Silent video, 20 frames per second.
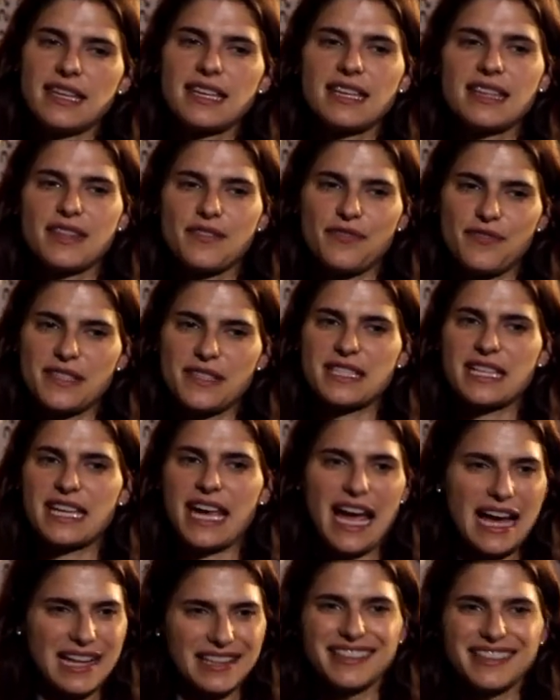The
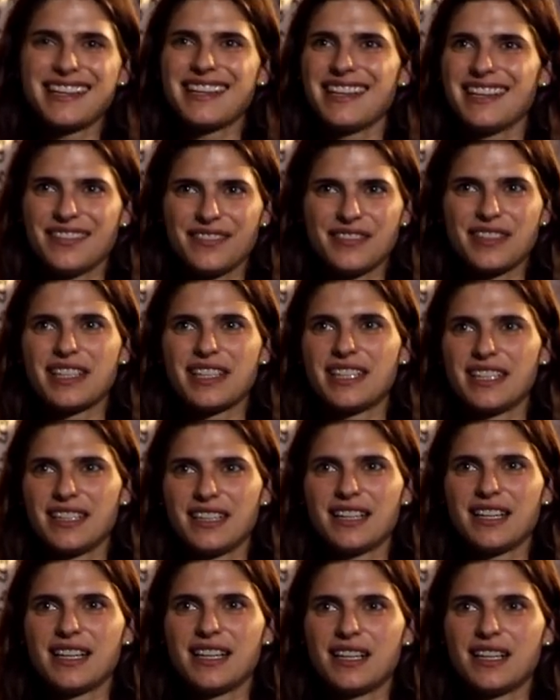physicality of it
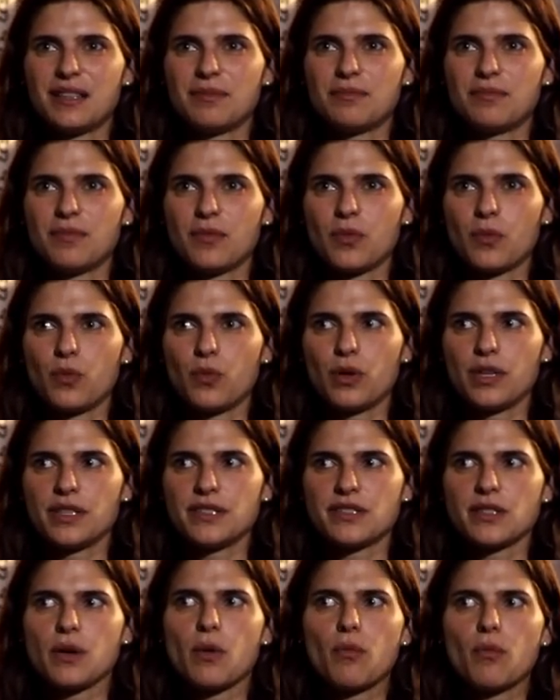
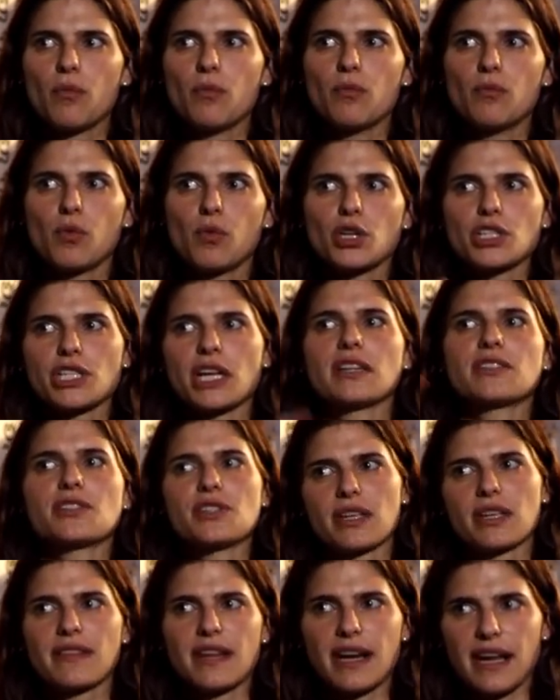was more
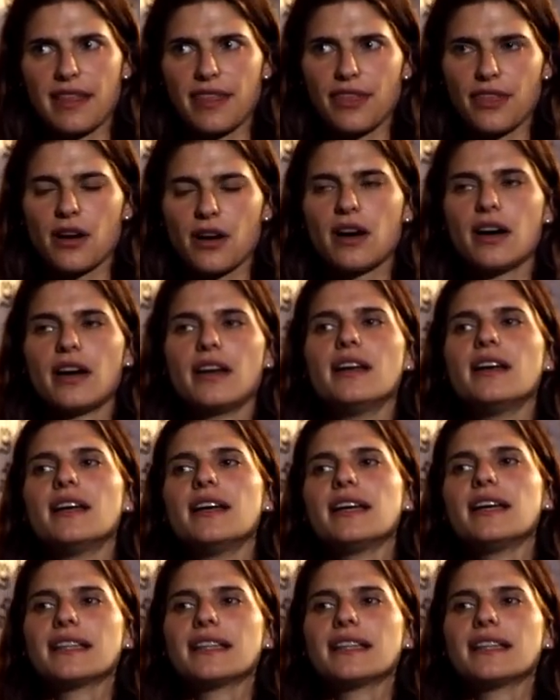challenging than I thought.